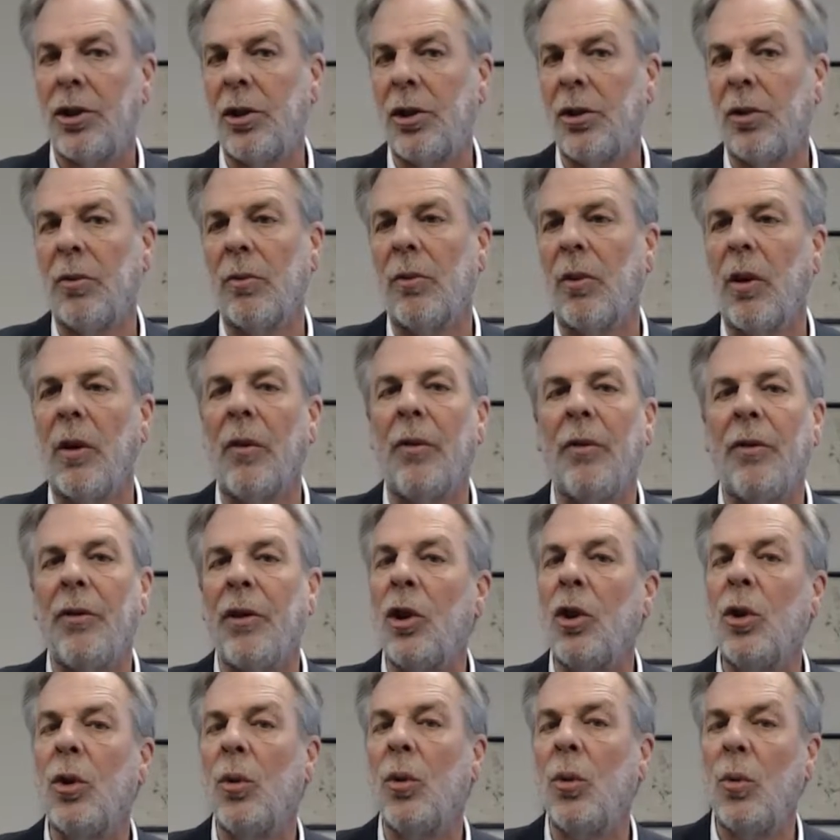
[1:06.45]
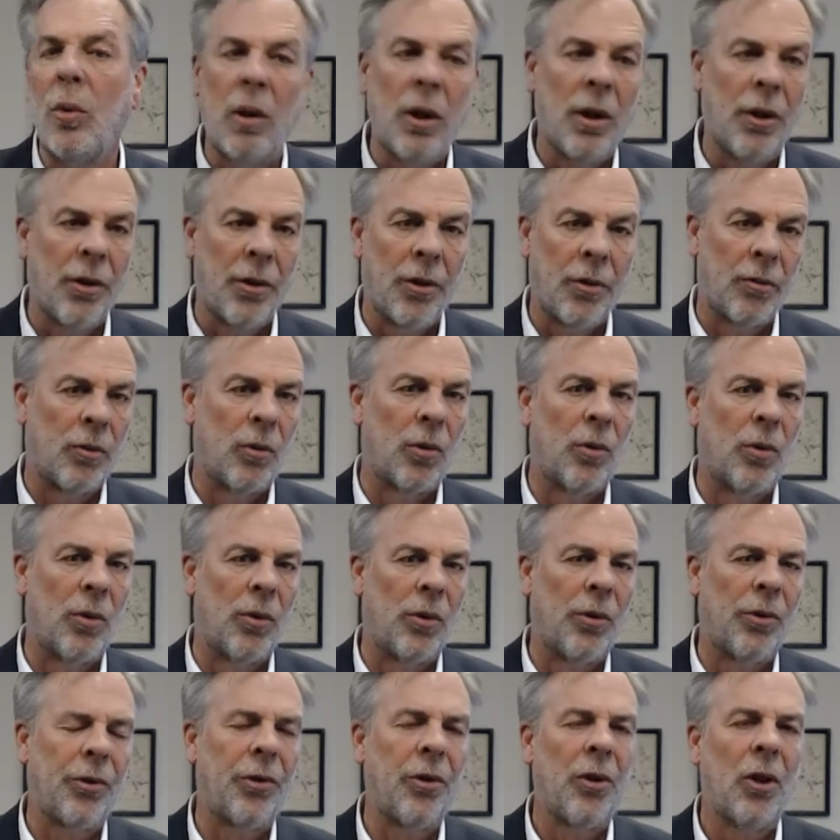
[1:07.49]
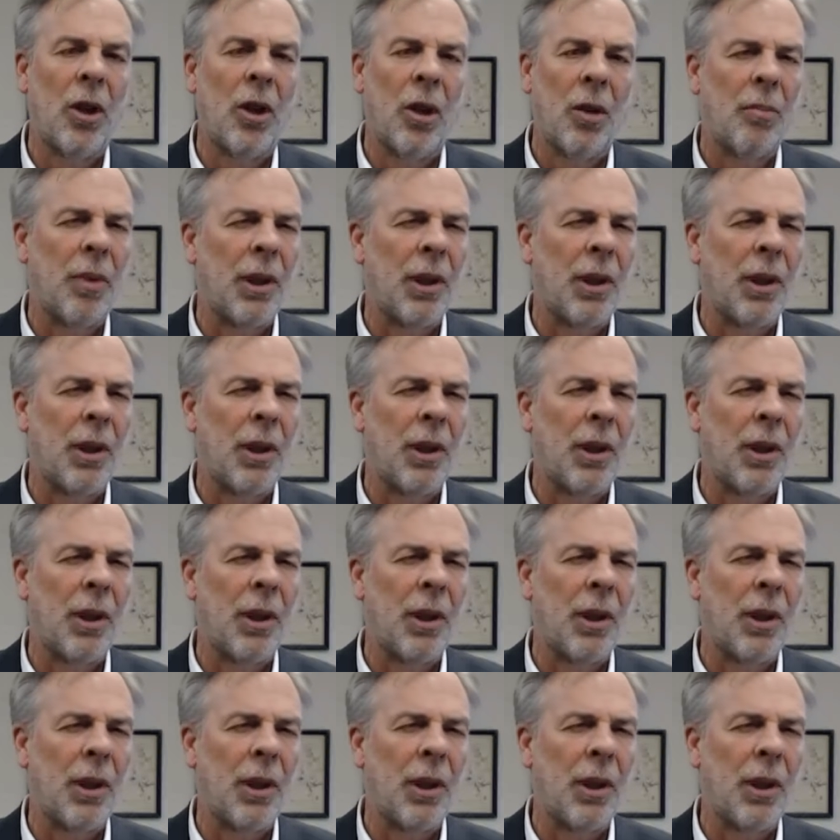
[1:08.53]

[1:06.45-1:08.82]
to review the rules,